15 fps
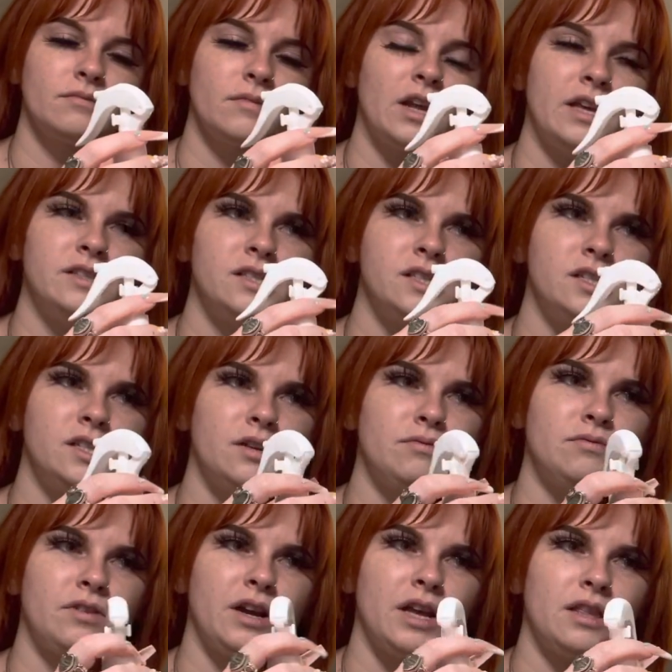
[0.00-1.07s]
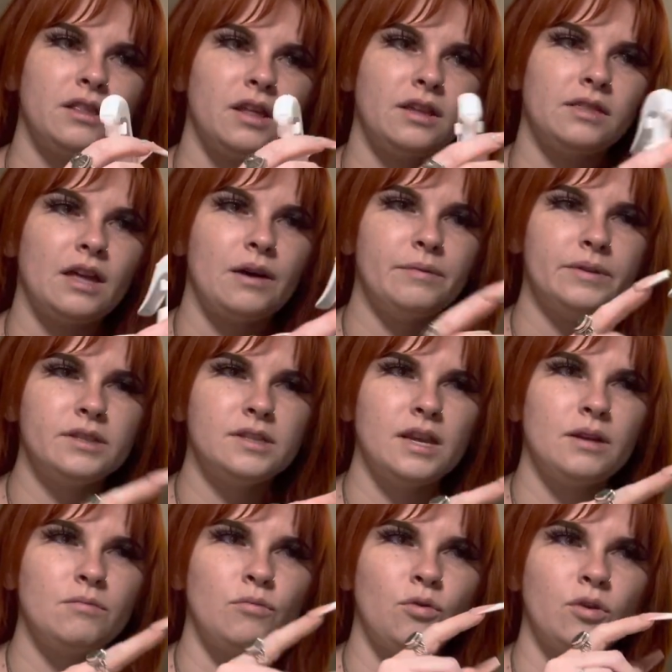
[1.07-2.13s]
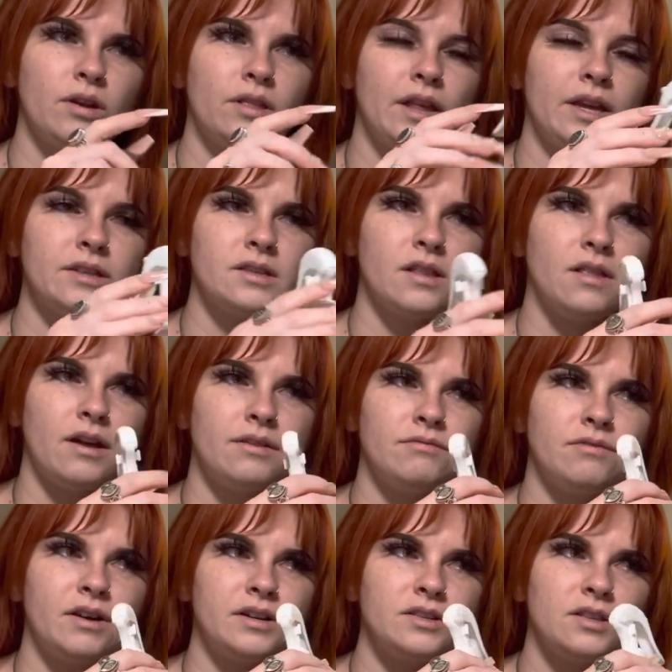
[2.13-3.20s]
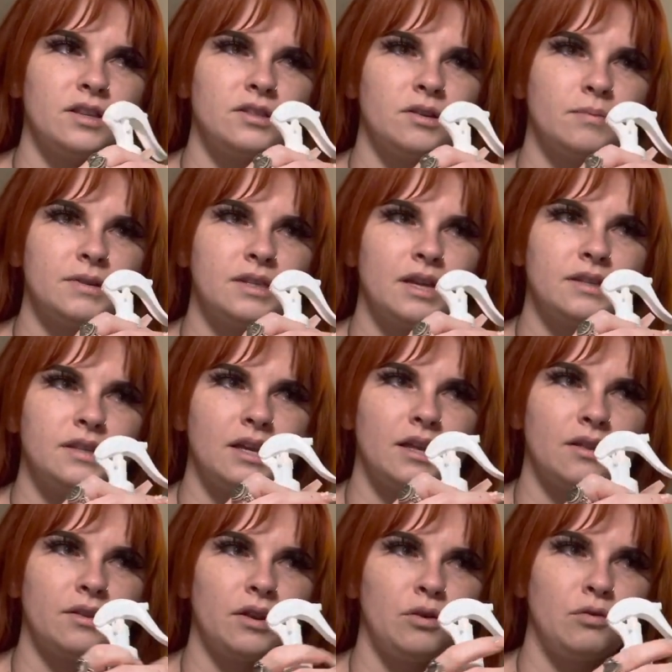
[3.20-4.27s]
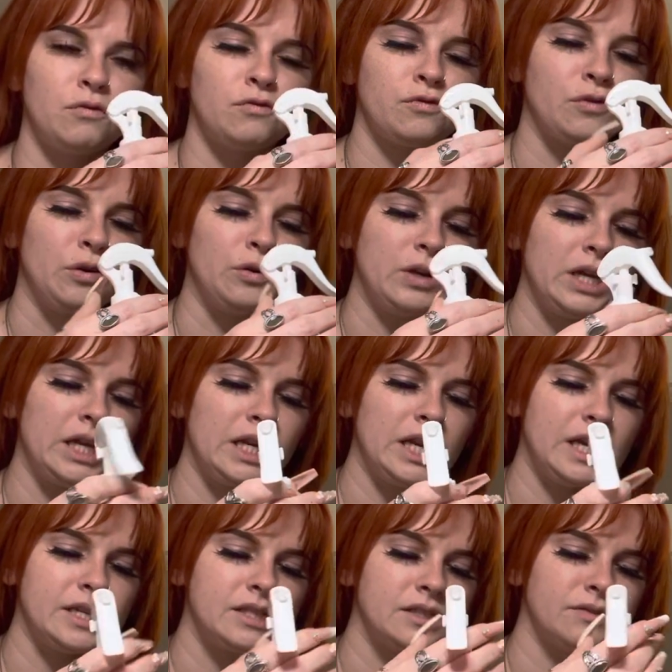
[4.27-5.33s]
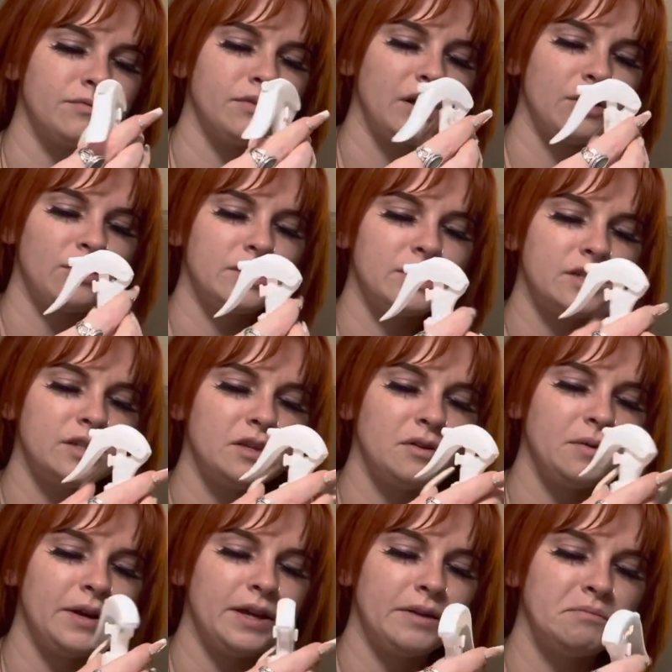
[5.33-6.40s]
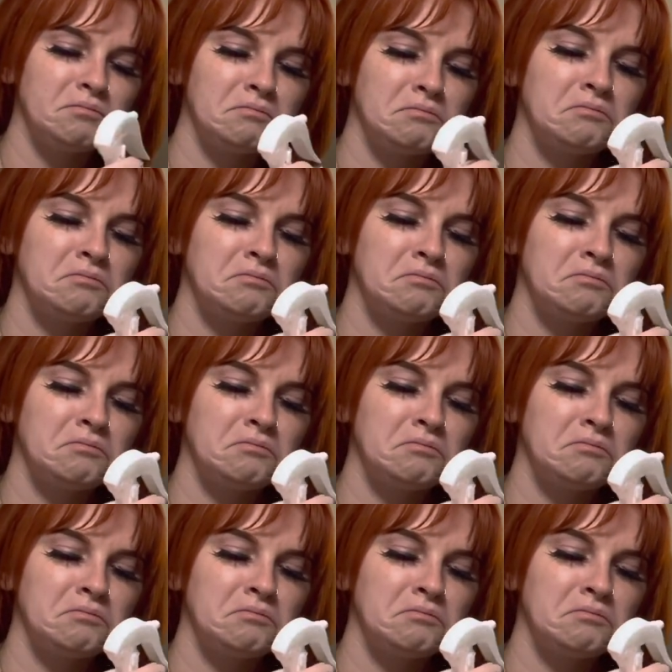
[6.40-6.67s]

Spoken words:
It's different. Like, that one's, like, more, like, salon fresh. This almost has, like, a little fruitiness fragrance to it.